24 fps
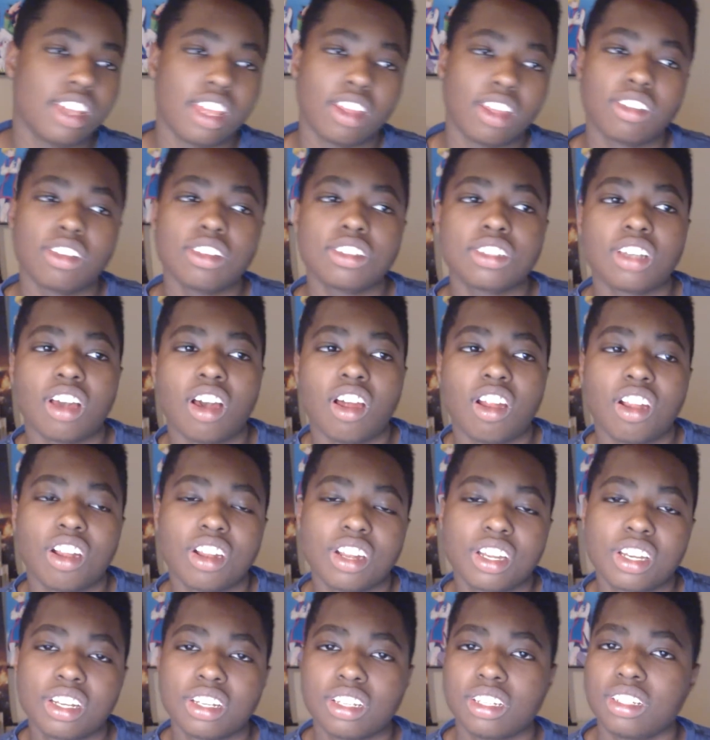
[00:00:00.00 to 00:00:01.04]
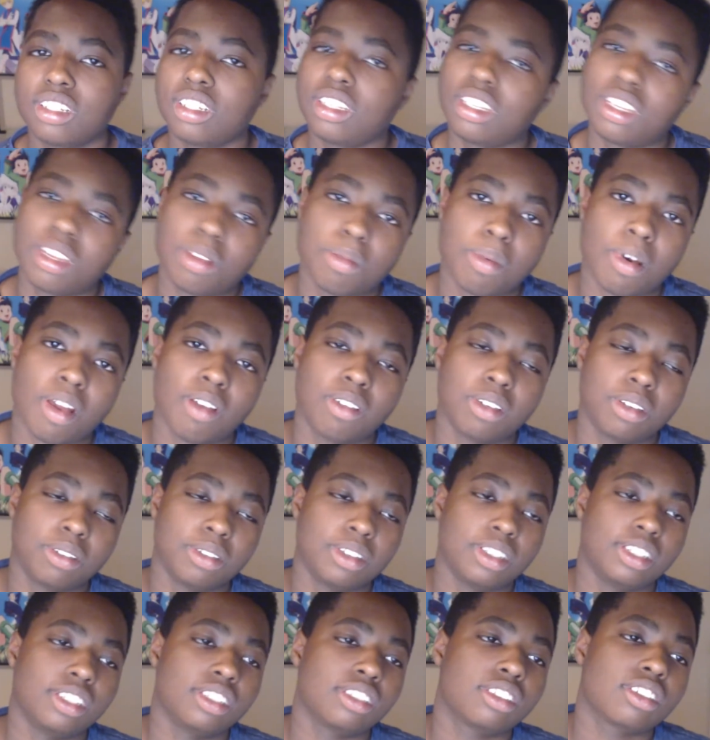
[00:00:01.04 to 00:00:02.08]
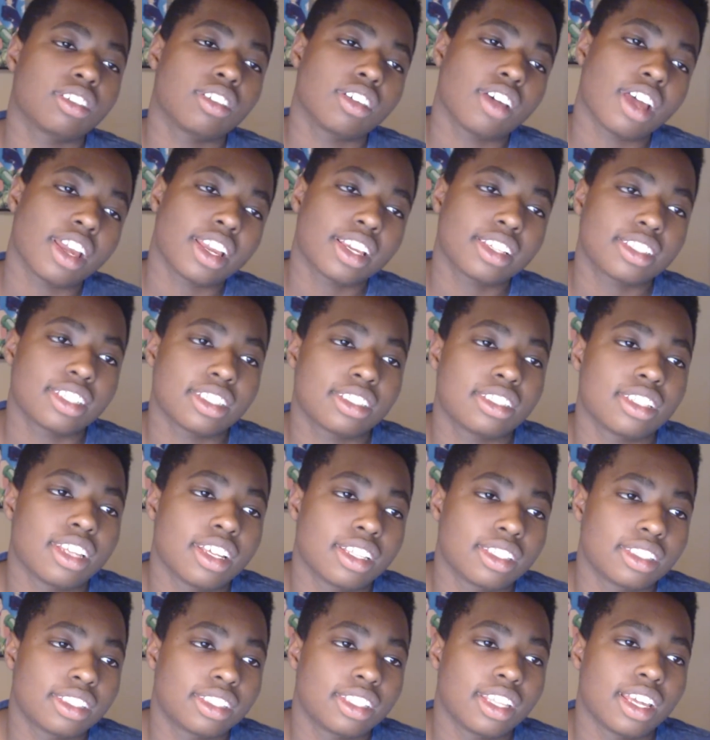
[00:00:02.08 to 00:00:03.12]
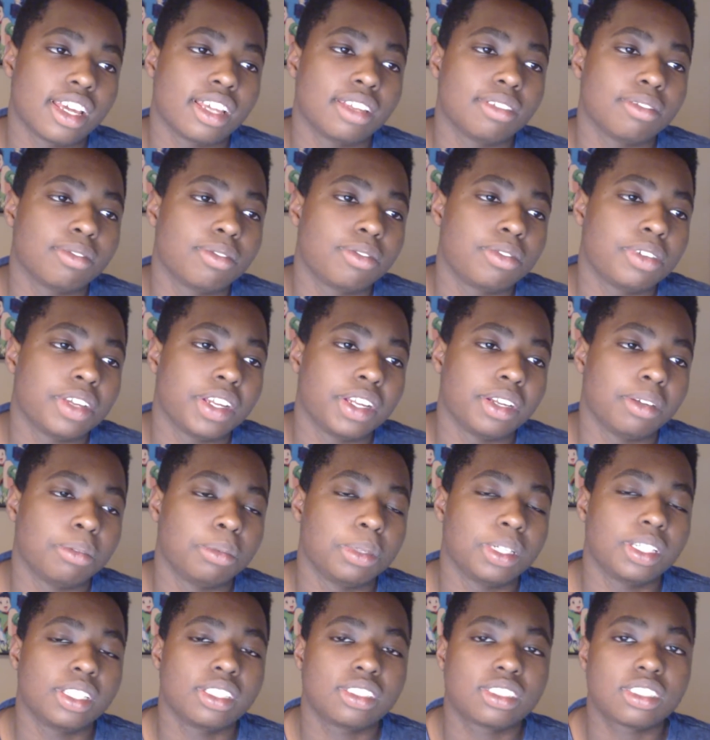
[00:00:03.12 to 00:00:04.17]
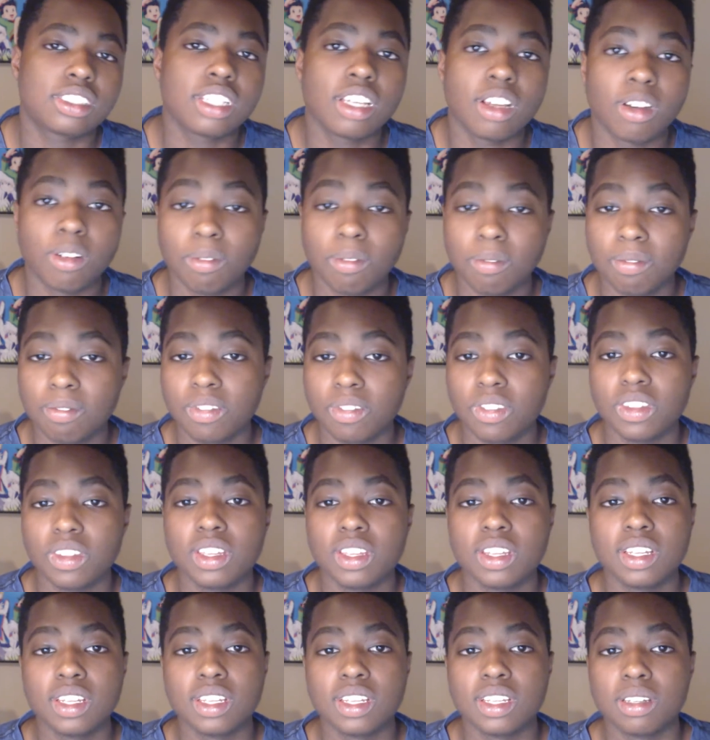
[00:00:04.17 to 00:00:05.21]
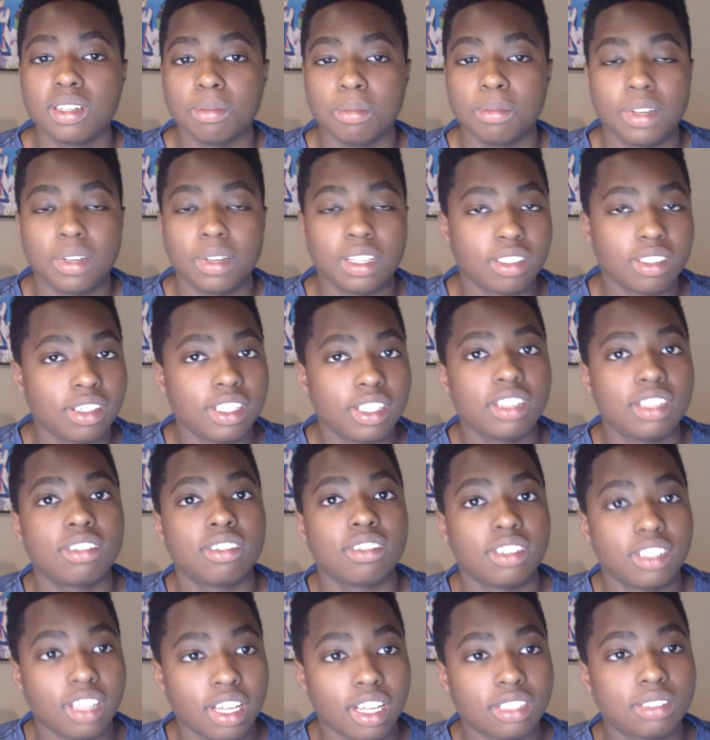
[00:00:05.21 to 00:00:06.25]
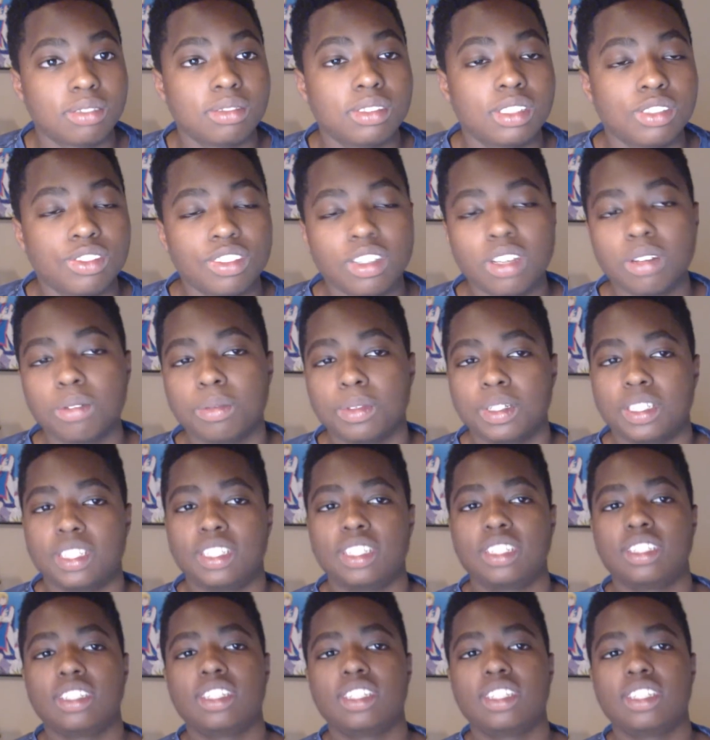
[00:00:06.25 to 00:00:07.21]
If there was an arc, it probably would have been. So I guess that's not that fair, but still, Metal Lee got some development.